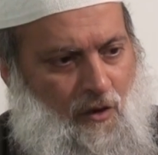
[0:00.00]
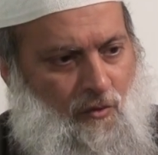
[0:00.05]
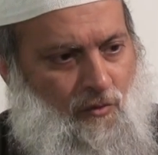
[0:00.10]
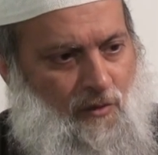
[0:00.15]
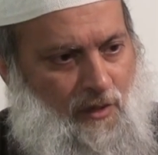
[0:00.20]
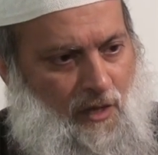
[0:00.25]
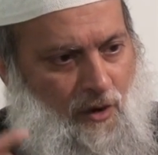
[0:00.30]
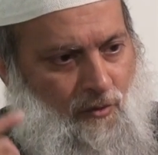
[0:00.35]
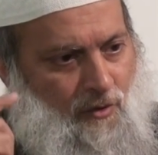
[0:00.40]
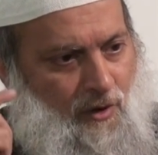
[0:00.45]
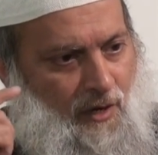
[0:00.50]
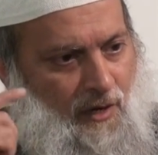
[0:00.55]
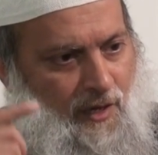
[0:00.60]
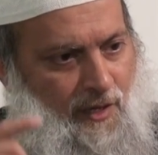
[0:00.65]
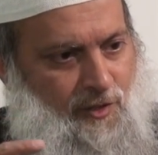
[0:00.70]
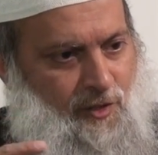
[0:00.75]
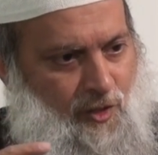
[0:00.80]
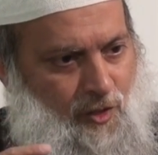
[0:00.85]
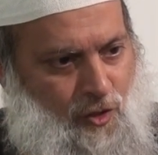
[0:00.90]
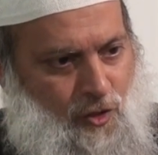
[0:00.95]
When they would
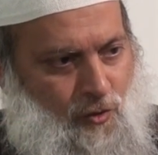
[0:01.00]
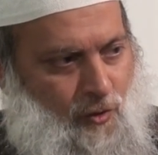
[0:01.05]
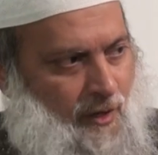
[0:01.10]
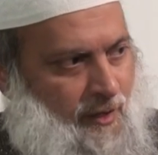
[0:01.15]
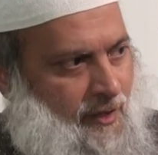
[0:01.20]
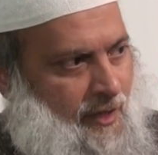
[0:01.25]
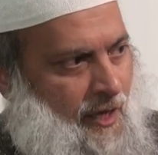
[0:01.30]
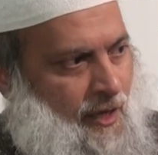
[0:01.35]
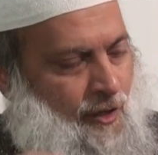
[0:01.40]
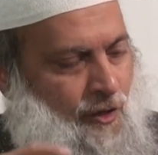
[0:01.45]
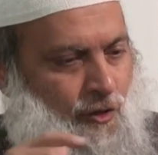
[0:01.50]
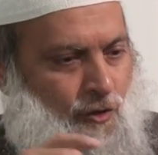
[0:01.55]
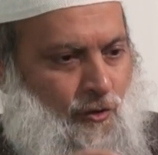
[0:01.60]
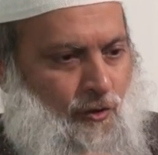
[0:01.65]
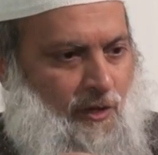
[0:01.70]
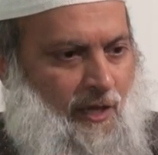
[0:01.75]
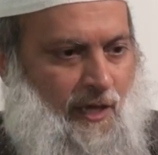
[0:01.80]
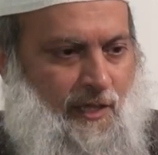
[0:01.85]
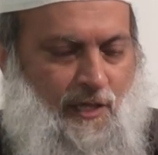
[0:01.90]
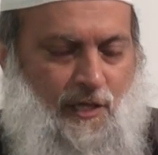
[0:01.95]
listen to it, they
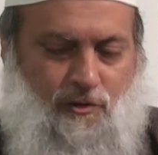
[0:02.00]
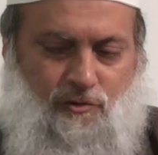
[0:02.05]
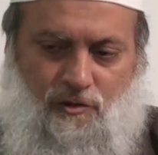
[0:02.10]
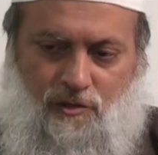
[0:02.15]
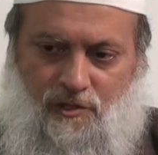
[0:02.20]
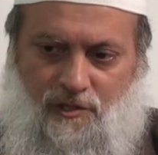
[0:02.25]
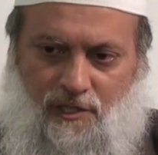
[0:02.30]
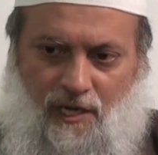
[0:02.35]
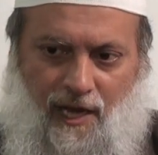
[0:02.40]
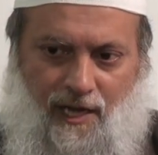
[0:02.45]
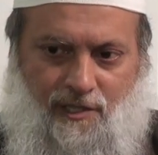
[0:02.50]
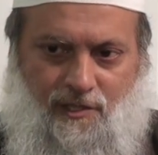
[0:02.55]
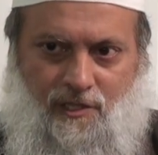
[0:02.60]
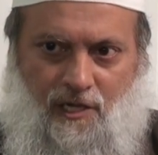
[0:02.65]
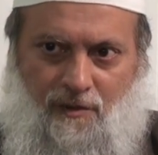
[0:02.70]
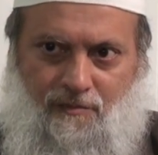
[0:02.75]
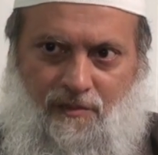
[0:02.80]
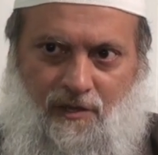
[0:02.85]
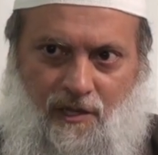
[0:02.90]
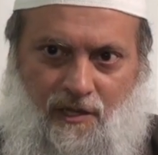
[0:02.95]
knew that this was not
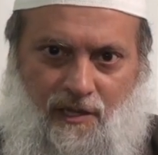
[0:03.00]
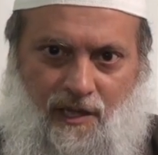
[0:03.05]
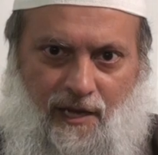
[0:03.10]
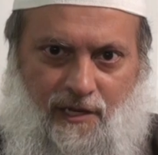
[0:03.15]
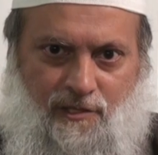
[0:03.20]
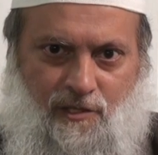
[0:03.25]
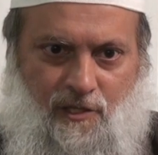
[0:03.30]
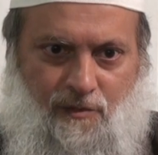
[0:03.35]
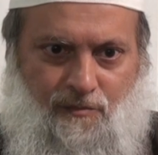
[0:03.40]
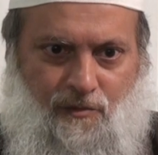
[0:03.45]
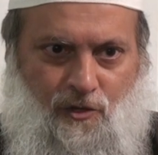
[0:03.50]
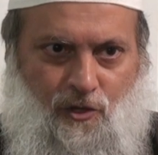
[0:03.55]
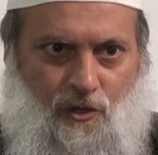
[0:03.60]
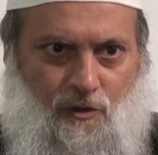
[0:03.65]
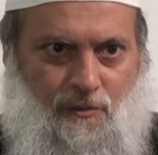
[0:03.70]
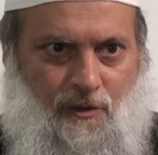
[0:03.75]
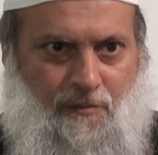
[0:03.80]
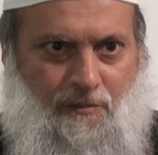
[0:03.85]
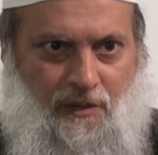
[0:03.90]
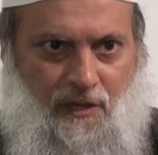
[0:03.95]
something that some
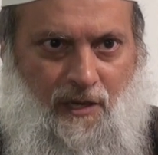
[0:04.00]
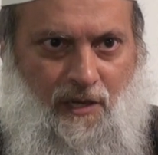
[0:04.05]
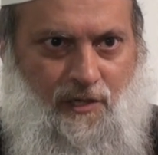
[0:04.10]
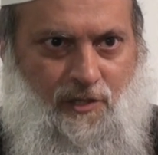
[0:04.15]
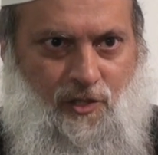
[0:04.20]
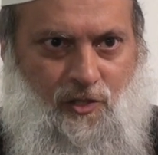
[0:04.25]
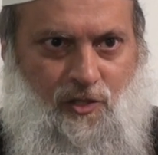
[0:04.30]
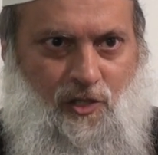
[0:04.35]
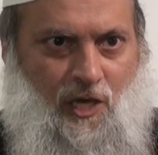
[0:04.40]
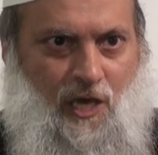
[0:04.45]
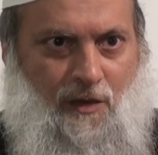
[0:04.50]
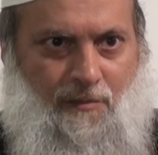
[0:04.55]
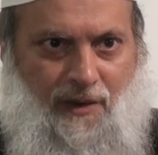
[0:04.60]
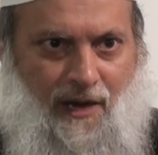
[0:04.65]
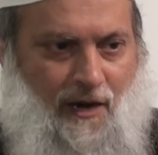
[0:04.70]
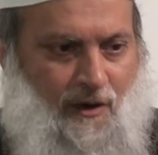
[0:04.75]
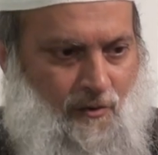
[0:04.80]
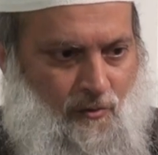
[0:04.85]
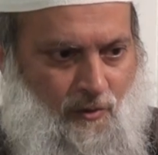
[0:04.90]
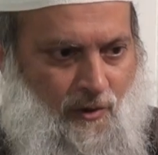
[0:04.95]
human being just came
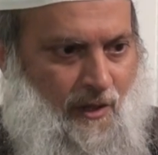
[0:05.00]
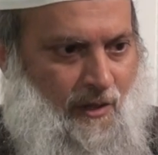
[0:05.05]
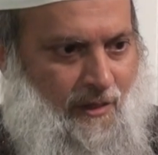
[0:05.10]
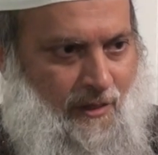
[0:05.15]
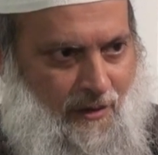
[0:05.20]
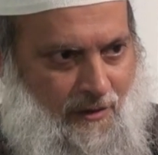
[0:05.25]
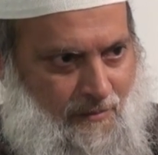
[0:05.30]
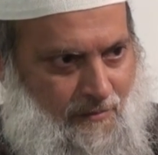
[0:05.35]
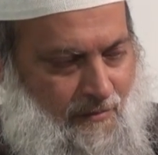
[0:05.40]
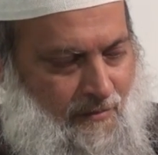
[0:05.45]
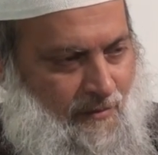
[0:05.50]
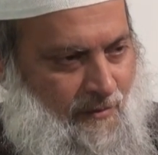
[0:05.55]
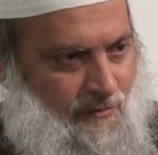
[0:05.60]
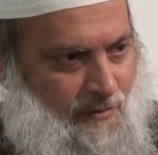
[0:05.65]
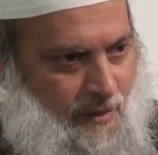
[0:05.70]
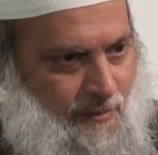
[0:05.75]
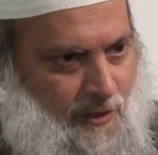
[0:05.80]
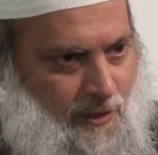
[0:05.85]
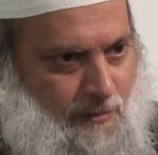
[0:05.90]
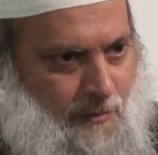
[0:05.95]
out with
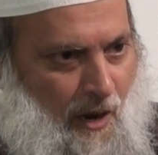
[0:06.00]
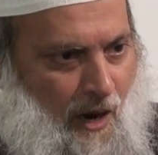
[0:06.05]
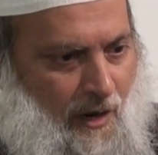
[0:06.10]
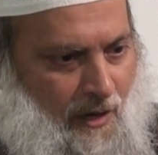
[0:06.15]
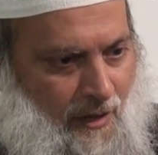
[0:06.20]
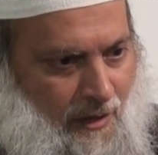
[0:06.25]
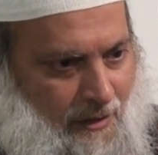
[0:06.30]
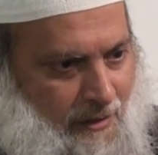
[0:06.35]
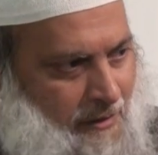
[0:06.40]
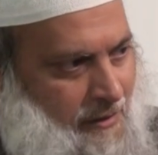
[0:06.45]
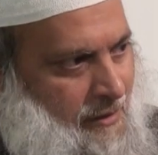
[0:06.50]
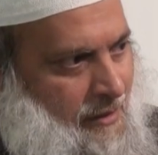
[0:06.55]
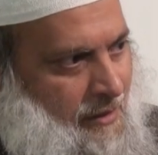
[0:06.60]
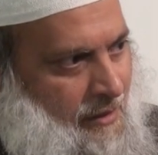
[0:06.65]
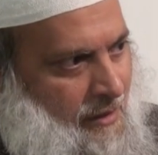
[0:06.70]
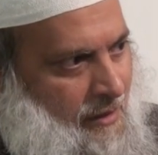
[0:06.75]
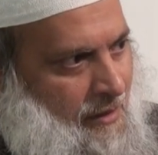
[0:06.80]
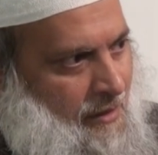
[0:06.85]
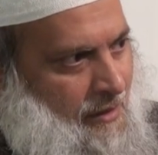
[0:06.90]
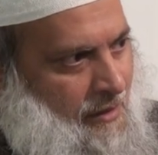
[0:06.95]
from his pocket.
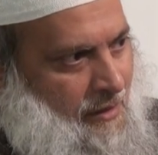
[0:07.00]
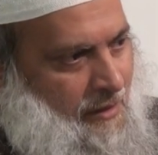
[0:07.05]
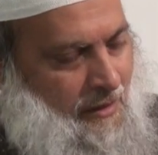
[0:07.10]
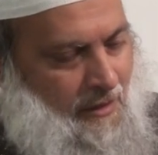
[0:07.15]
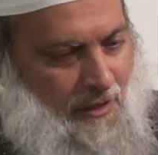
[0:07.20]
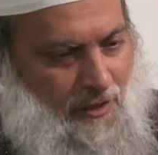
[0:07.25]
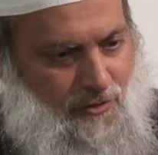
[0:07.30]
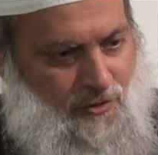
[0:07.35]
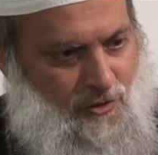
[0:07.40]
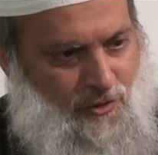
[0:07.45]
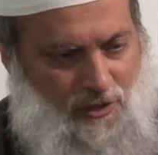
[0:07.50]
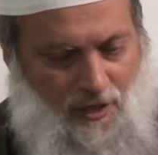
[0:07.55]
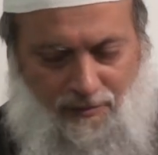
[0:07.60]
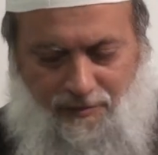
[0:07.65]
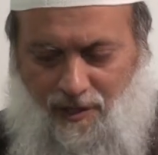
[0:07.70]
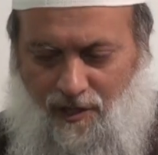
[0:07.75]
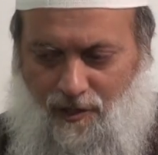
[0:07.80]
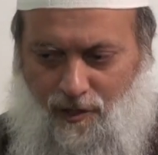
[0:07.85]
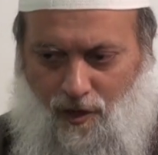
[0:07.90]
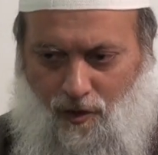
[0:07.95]
This was
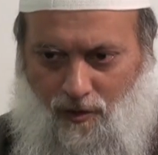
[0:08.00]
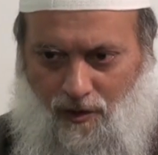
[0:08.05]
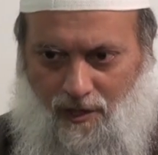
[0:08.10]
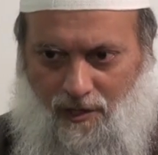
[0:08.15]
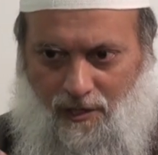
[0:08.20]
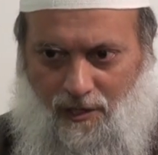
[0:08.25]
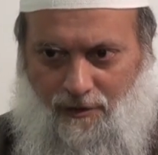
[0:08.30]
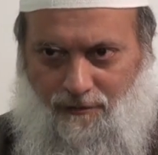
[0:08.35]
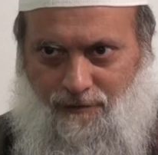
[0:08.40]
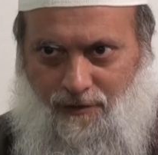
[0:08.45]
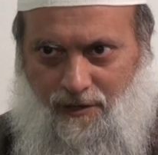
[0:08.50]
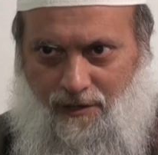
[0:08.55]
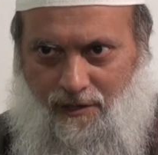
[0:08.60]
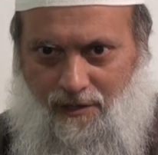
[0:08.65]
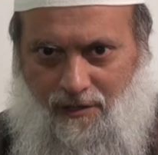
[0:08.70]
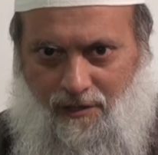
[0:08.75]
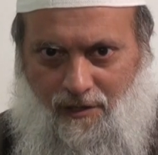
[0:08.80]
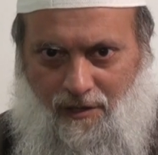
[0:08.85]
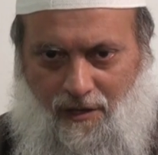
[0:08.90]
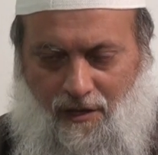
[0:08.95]
something totally different.
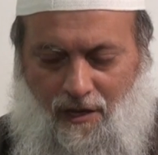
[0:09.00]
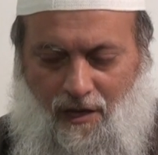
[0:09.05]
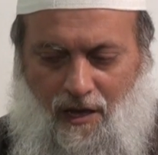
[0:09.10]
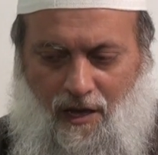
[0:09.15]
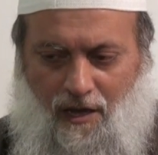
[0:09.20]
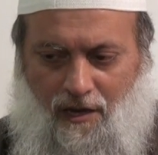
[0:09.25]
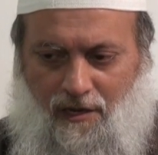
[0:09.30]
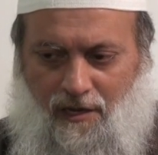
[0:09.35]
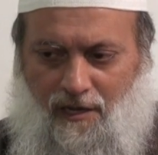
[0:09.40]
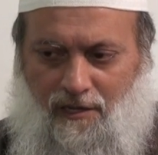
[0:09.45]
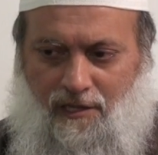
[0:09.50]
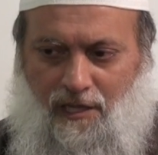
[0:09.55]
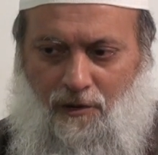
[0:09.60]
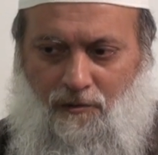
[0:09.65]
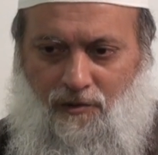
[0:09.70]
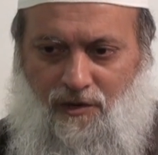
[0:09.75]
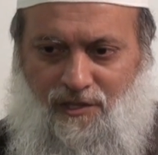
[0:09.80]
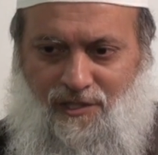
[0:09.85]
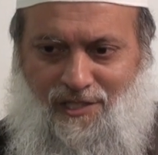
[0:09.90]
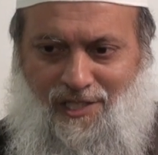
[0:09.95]
And yet they
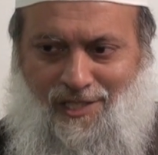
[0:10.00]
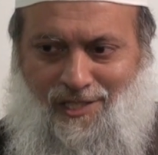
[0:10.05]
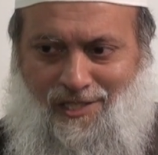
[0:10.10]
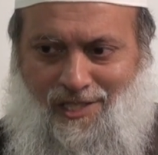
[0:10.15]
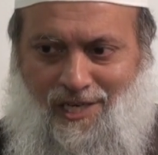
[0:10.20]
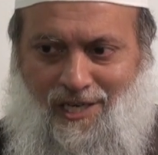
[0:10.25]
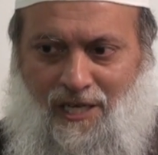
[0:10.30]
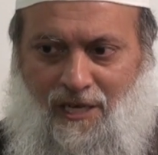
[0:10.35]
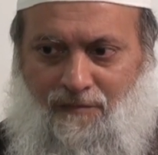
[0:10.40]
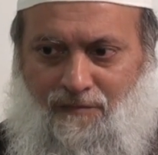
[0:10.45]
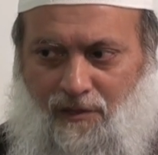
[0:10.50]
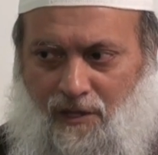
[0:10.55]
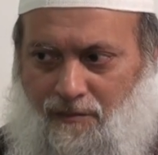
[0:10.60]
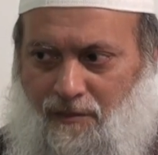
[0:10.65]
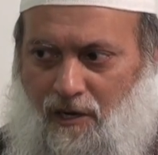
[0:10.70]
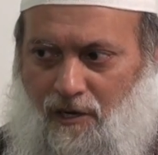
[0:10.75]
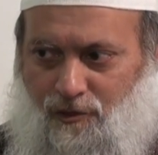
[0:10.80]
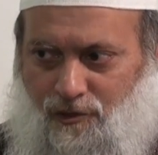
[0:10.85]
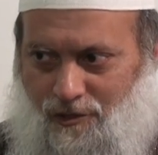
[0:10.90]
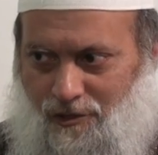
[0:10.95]
resisted him the
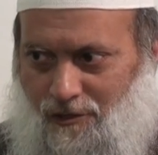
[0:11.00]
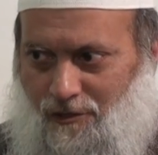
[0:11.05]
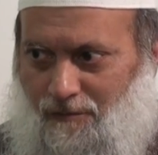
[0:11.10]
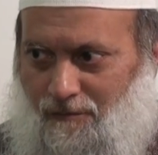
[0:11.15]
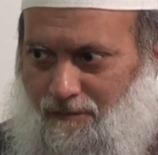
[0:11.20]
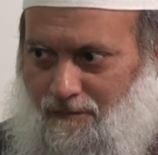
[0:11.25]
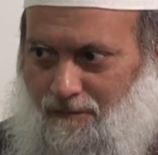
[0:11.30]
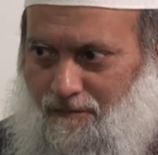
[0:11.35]
most.